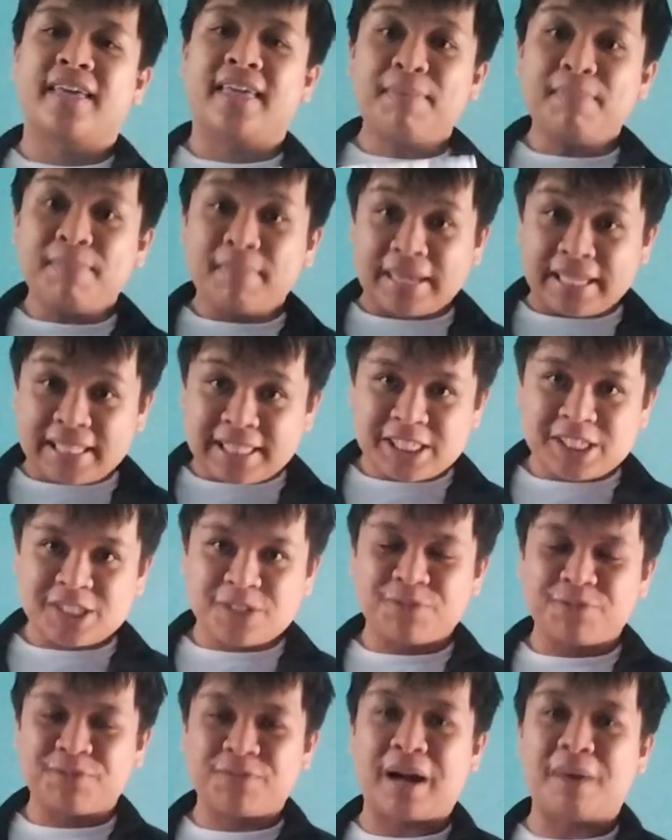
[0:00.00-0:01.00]
emits
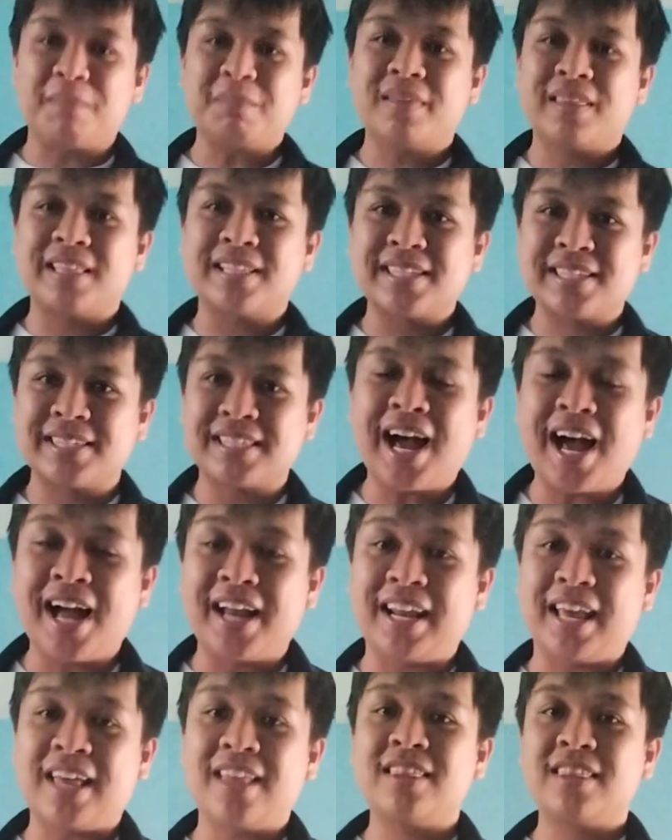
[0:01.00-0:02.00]
from the sun,
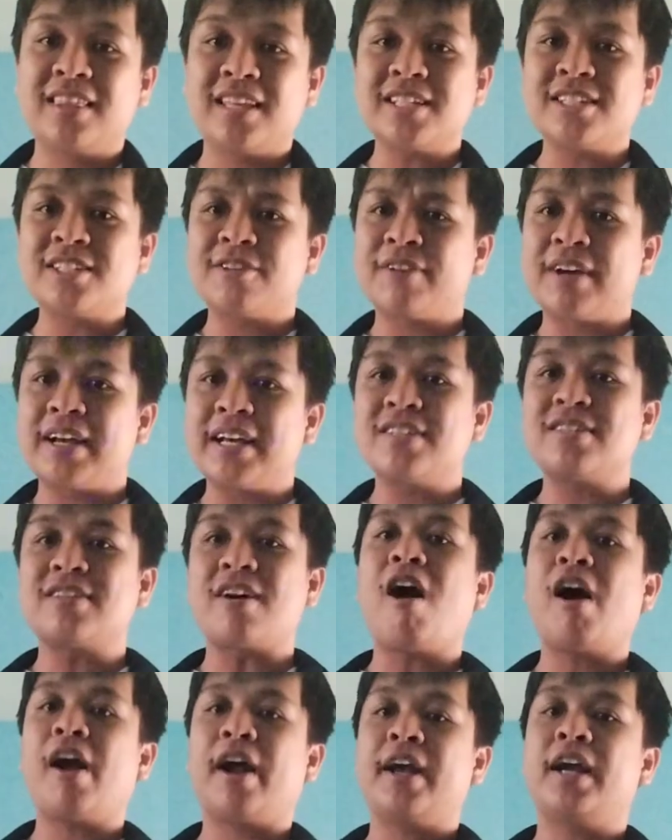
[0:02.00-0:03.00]
and these rays
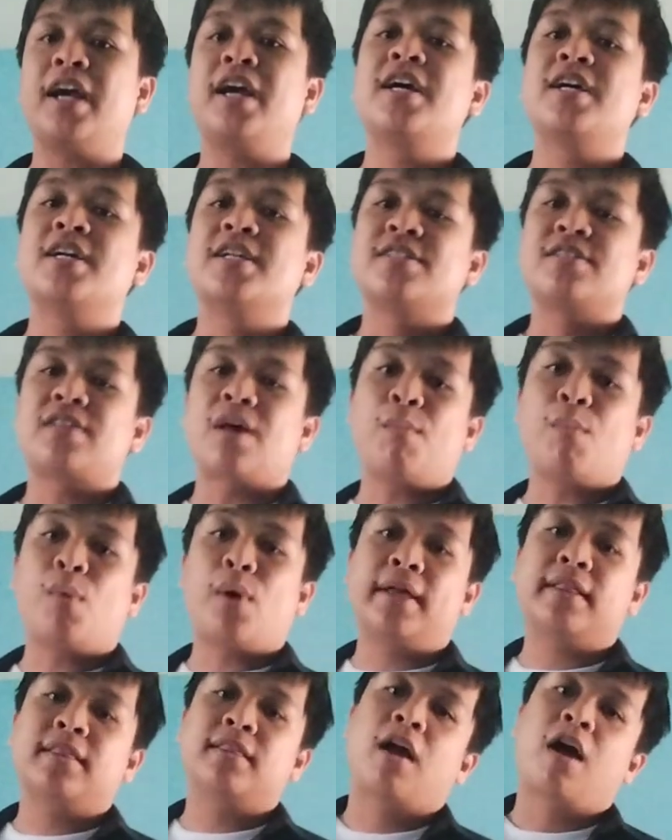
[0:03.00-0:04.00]
are
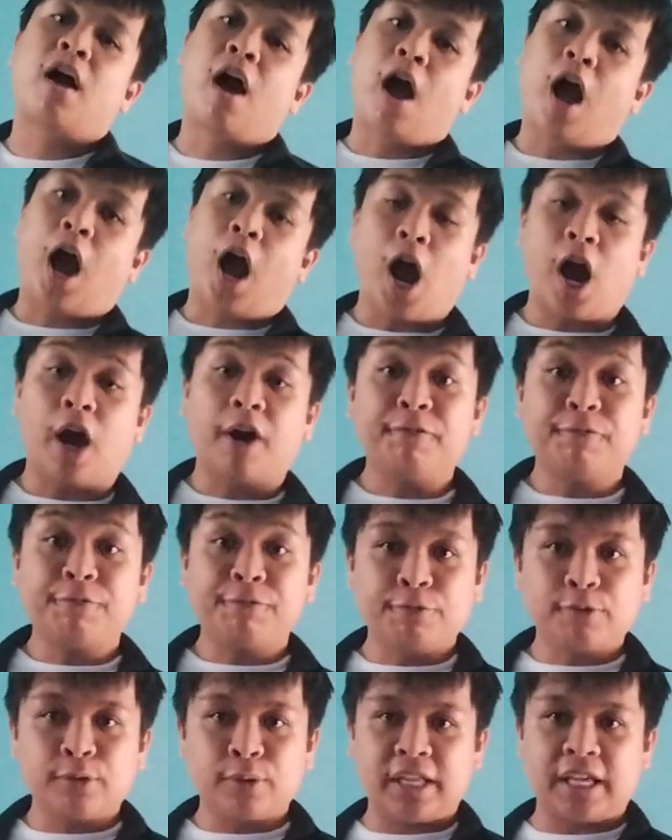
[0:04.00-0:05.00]
somewhat
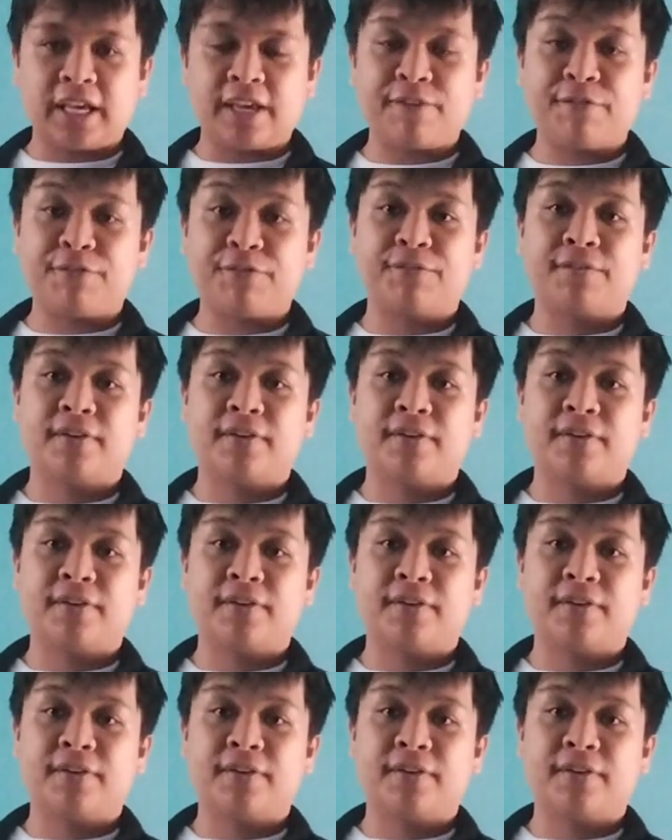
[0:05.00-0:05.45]
harmful if,